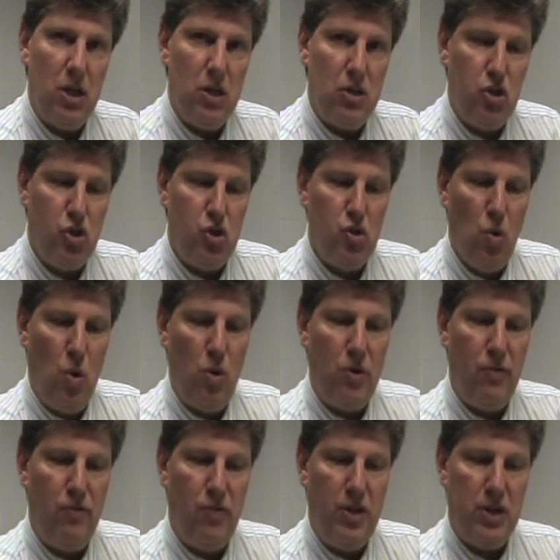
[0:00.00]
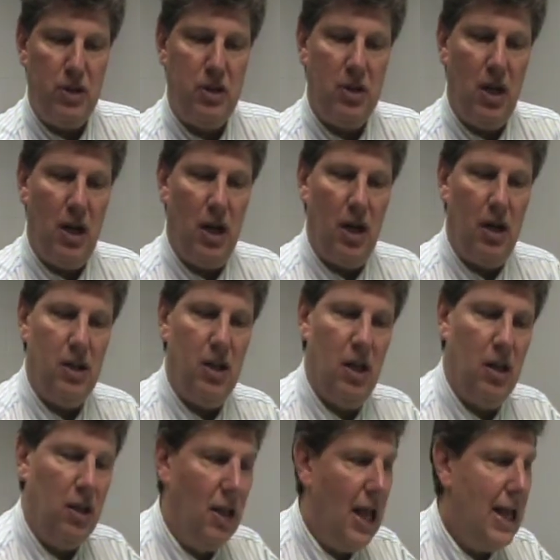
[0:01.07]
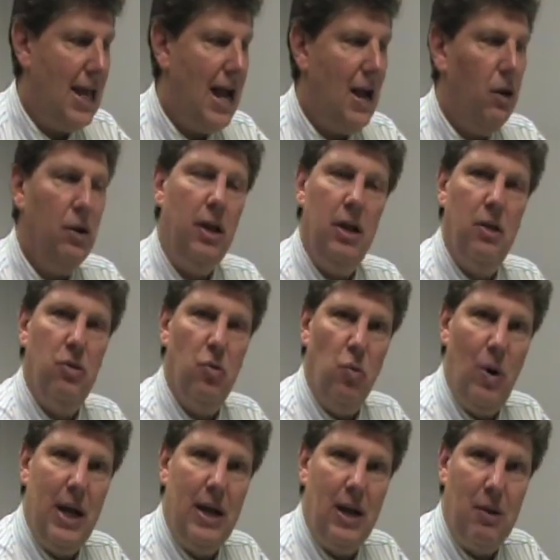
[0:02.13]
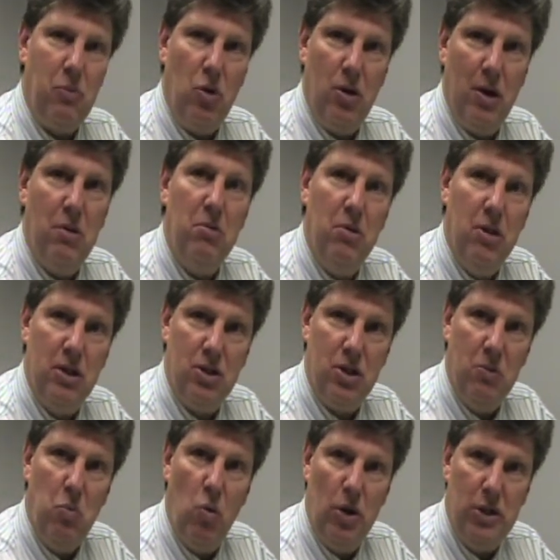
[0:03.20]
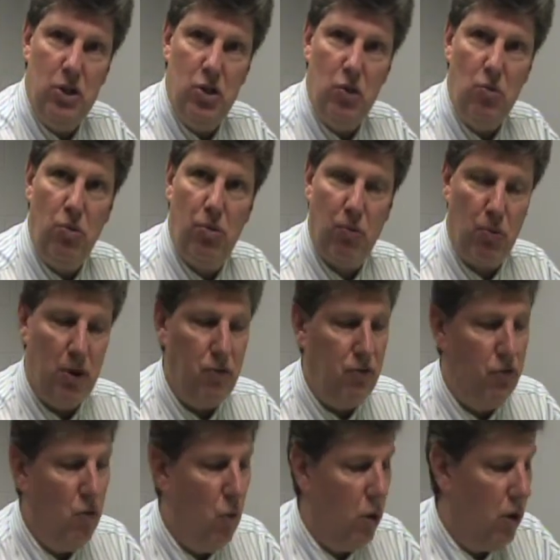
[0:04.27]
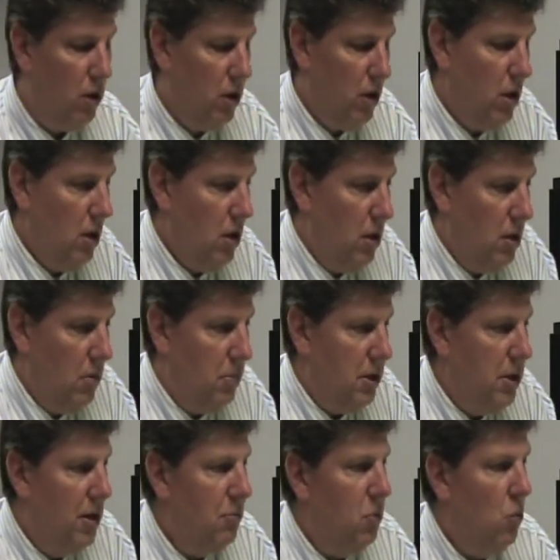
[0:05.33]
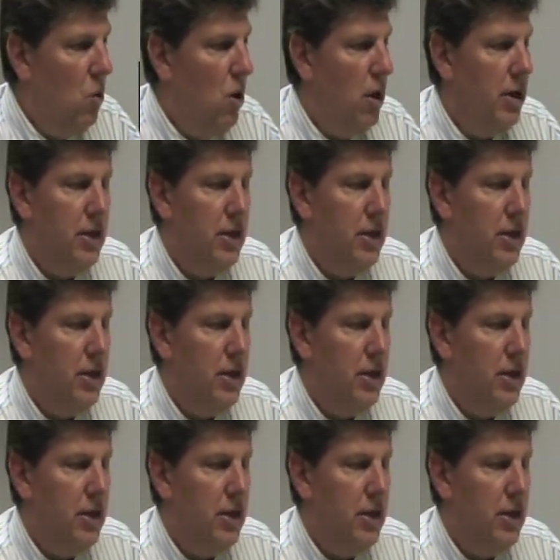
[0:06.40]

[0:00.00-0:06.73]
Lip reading: sort of this layout the way I'm going to list them 1, 2, 3, 4. But number 1